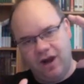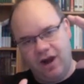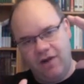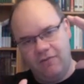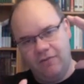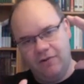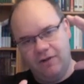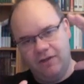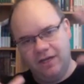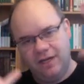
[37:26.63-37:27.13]

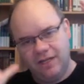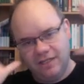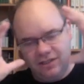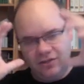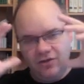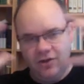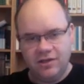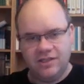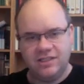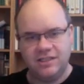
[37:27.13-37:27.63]
cover that is
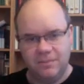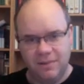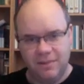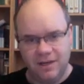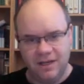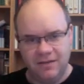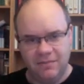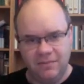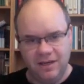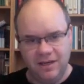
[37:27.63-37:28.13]
not
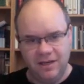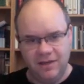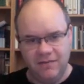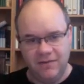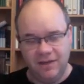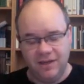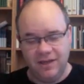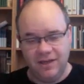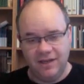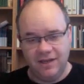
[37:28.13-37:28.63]
Semantic
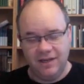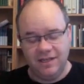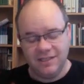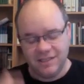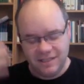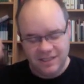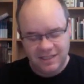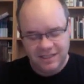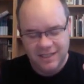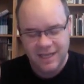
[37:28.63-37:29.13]
MediaWiki. And this
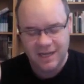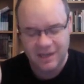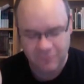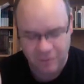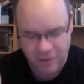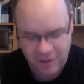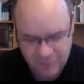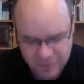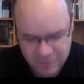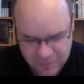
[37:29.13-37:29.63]
is exactly
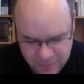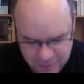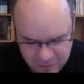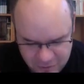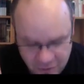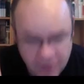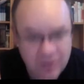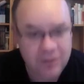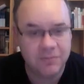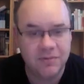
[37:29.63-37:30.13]
what I was been
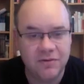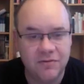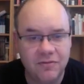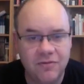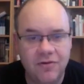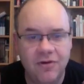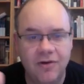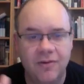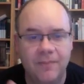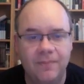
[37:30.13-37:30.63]
talking
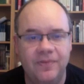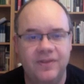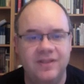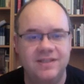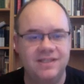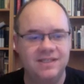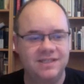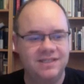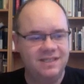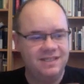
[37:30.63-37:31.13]
before.
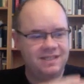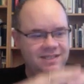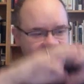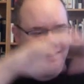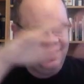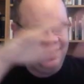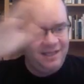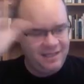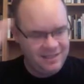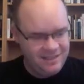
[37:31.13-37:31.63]
It's
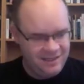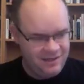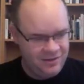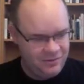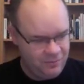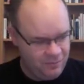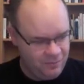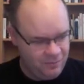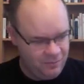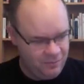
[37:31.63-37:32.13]
easier
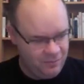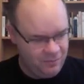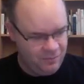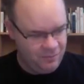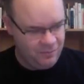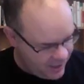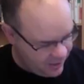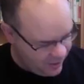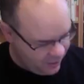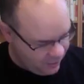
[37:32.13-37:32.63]
to
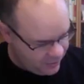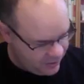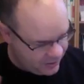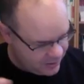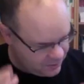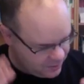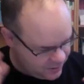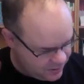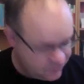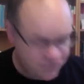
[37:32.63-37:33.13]
cut out a
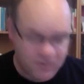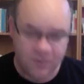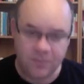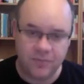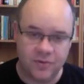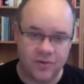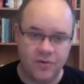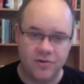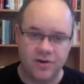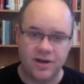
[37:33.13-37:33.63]
specific
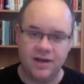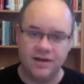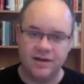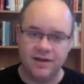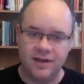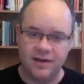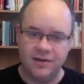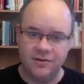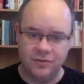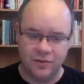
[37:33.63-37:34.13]
product
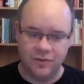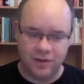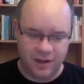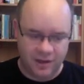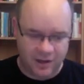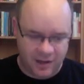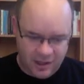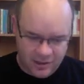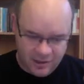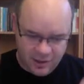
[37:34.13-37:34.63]
and to
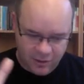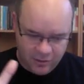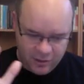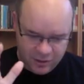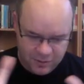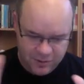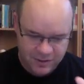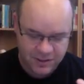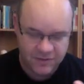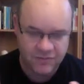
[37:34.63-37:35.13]
cut out a
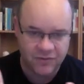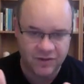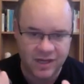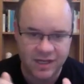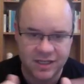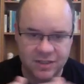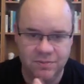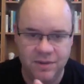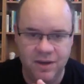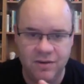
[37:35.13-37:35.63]
specific
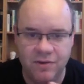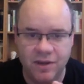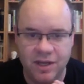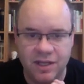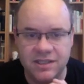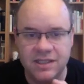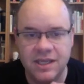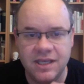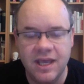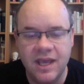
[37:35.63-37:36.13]

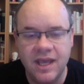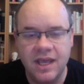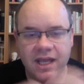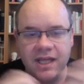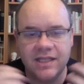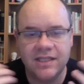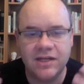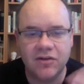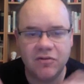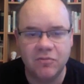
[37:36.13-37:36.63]
experience
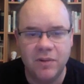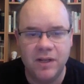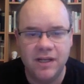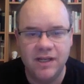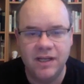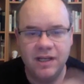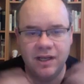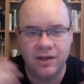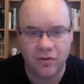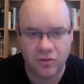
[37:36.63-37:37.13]
instead of
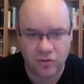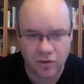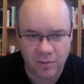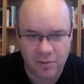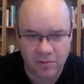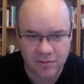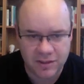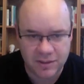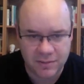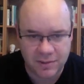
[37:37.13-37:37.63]
building it on top
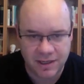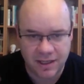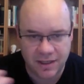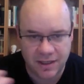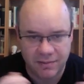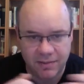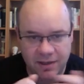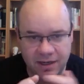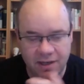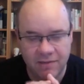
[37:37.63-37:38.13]
of Semantic
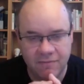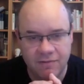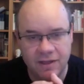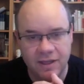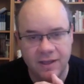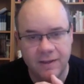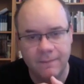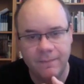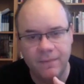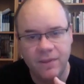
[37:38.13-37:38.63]

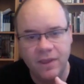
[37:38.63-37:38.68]
MediaWiki.